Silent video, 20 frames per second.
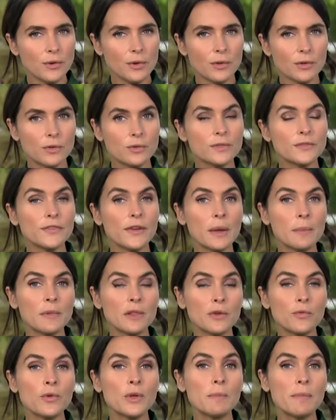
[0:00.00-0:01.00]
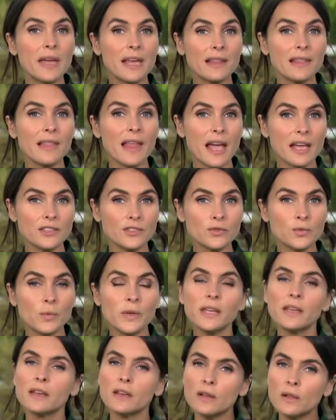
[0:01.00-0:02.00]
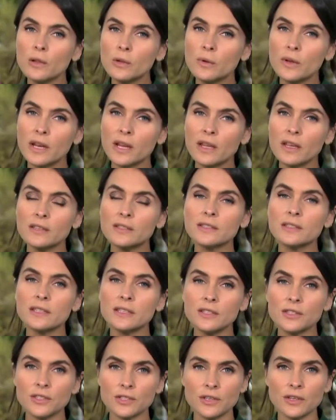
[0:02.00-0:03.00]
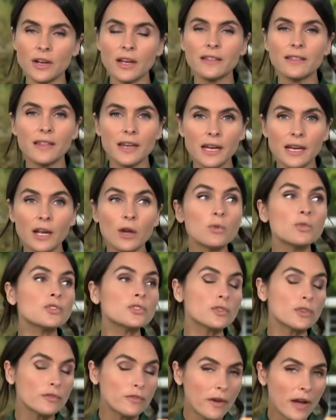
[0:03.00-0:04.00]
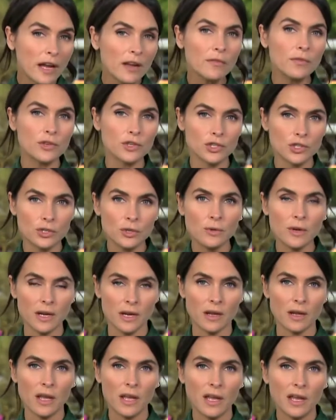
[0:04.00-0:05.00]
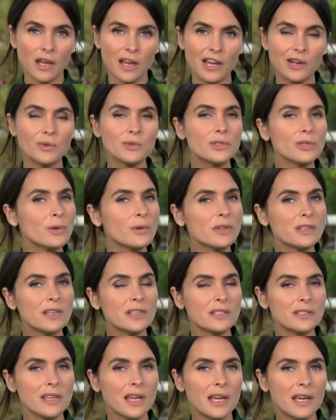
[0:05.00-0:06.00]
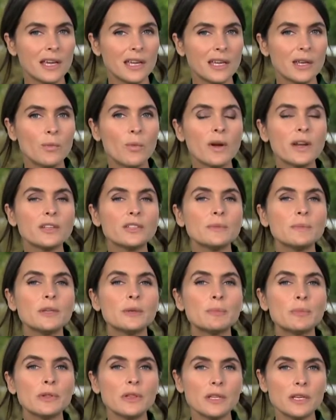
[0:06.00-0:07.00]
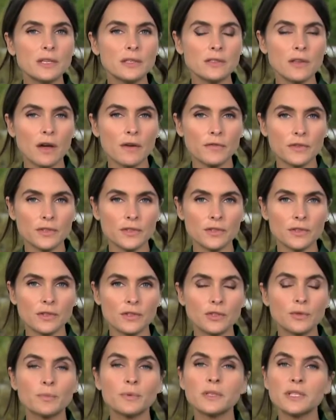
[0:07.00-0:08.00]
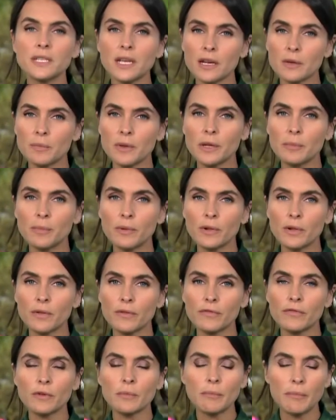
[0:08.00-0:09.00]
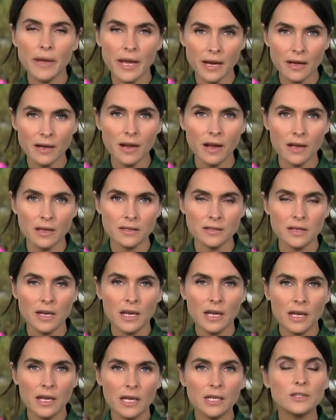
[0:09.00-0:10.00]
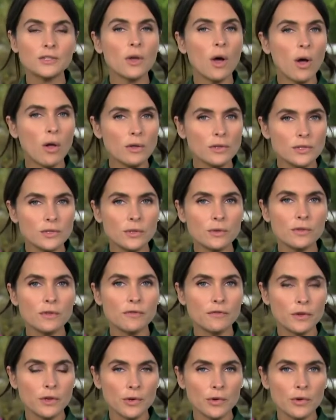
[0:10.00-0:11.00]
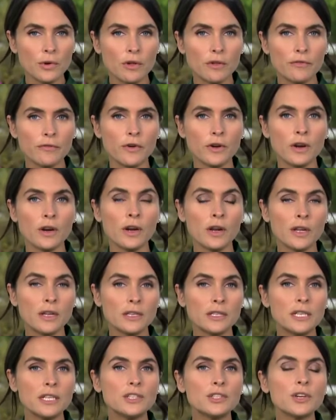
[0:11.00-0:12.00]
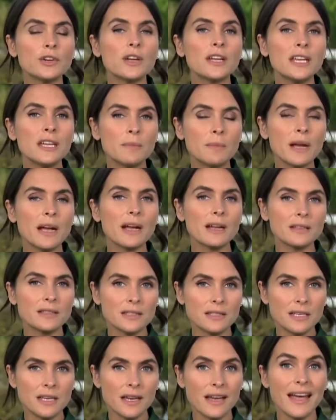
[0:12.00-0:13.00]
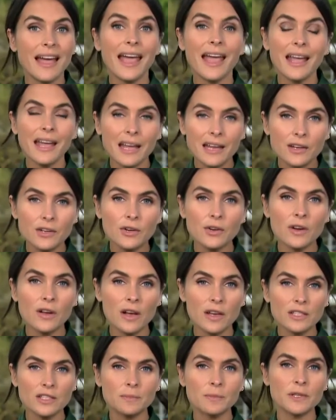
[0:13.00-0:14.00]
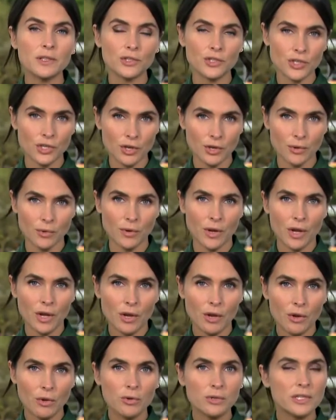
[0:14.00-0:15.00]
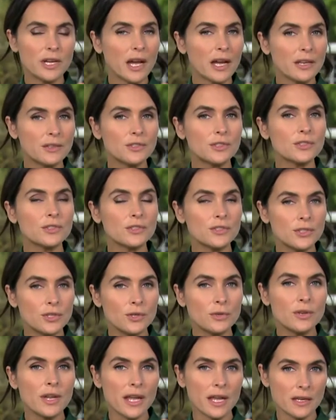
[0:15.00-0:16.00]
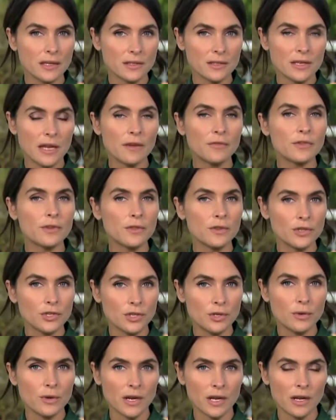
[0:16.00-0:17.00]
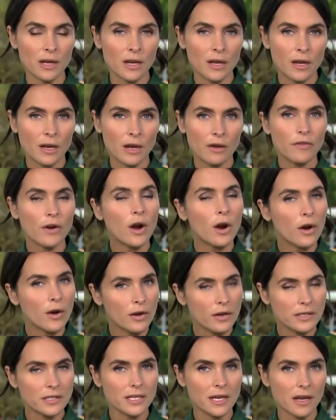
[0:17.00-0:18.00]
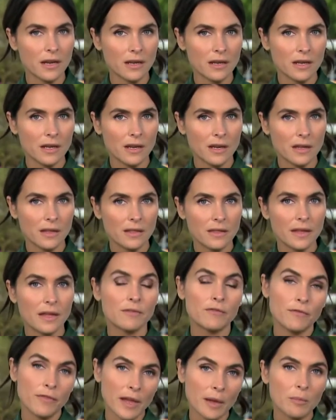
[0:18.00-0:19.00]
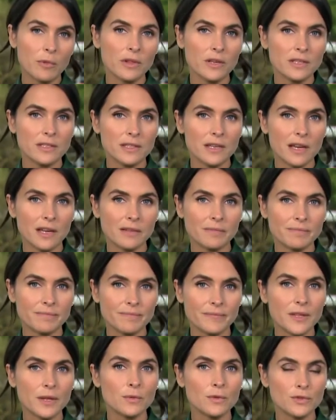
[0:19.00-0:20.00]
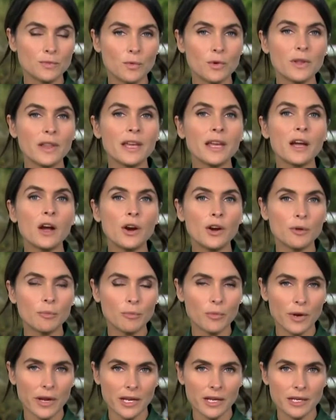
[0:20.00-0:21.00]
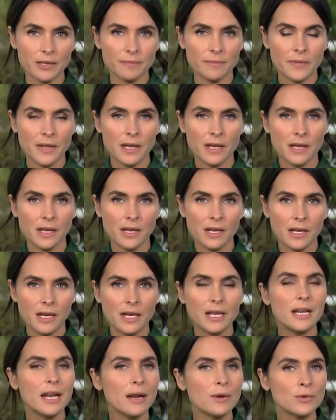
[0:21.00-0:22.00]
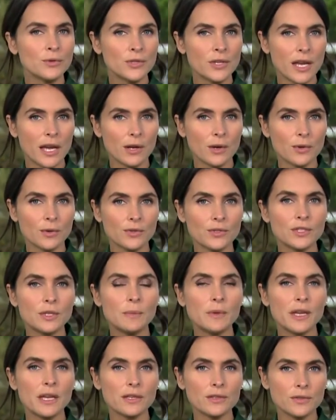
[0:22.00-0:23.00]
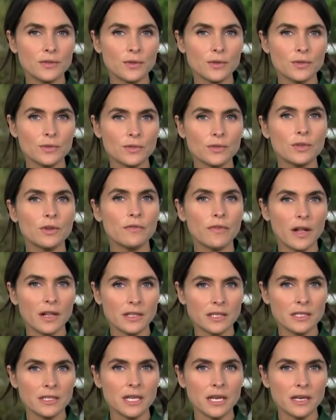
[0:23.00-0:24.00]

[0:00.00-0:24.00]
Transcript: year old whose family we met last week, including his sister, Andrea, who survived the shooting and who told us he wanted to be a police officer to protect people from bad guys. It's also the funeral for teacher Irma Garcia and her husband Joe, who died just two days after the shooting of a heart attack that family said it was more like heartbreak. Lilia Luciano, CBS News, Uvalde,